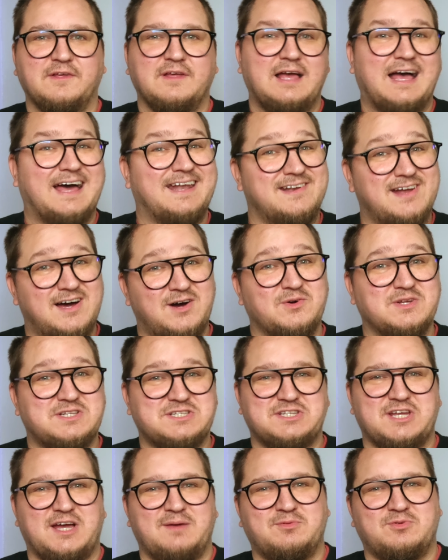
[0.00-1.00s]
And now it's
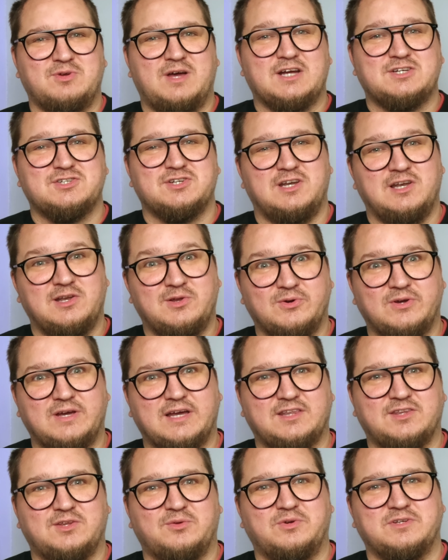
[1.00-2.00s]
time to actually look
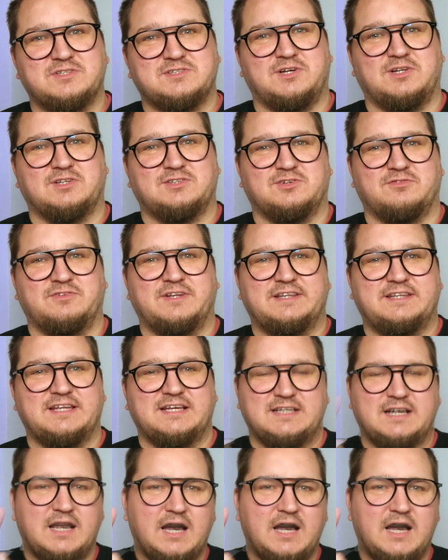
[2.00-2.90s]
at the results of the test.